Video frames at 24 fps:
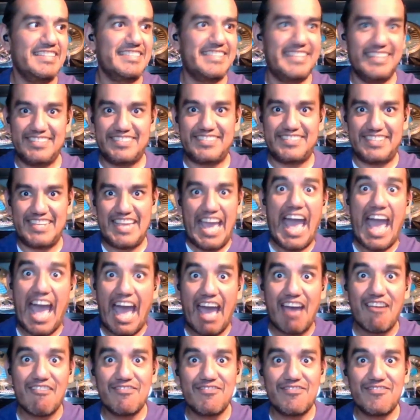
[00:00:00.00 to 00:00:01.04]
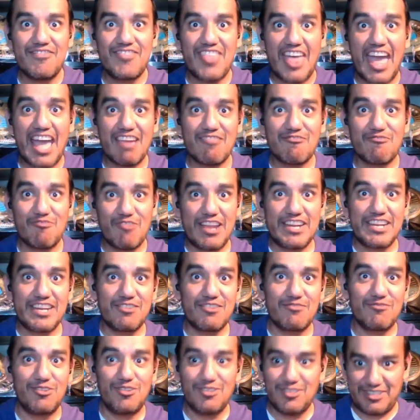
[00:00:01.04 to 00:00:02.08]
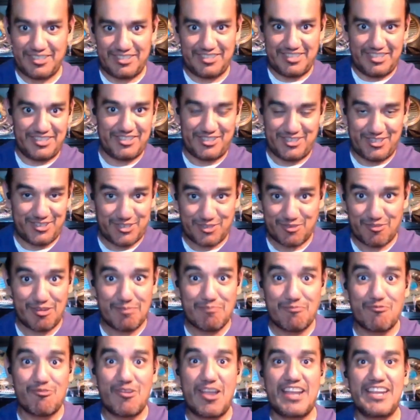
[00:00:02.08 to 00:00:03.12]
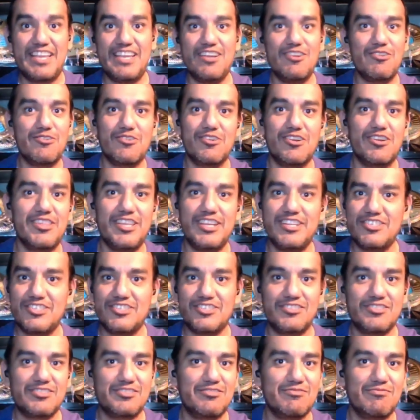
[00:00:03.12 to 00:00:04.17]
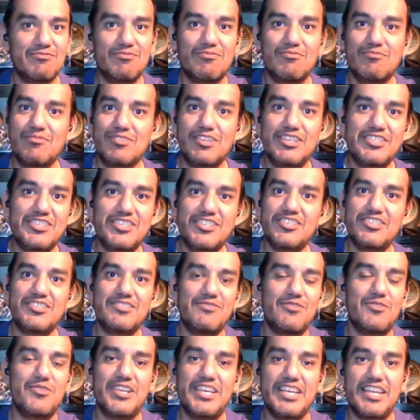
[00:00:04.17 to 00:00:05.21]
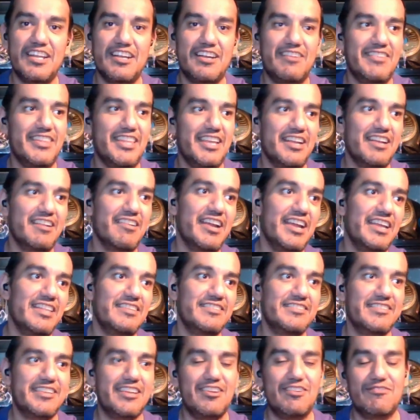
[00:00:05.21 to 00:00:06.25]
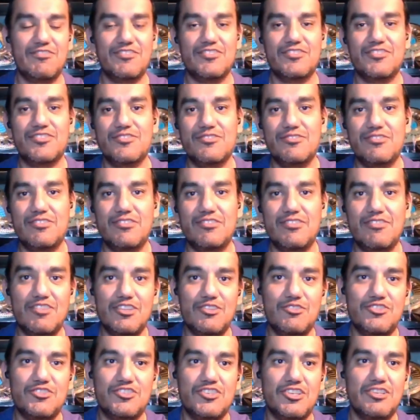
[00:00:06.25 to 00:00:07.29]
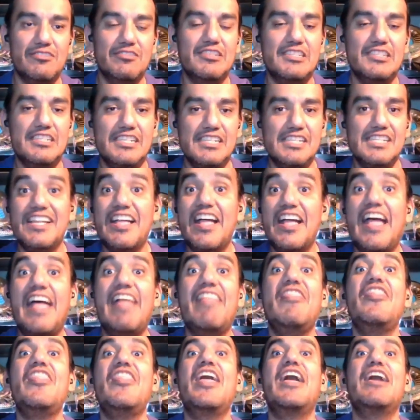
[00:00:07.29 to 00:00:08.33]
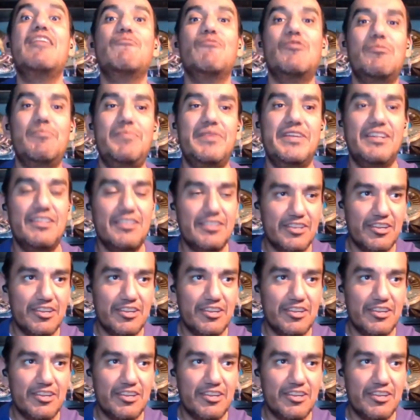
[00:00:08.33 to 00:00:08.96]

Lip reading: does he have that ready to roll? Is the script ready, or is he just phoning in and going like, all right, let's get over through Evolution, and then we'll build.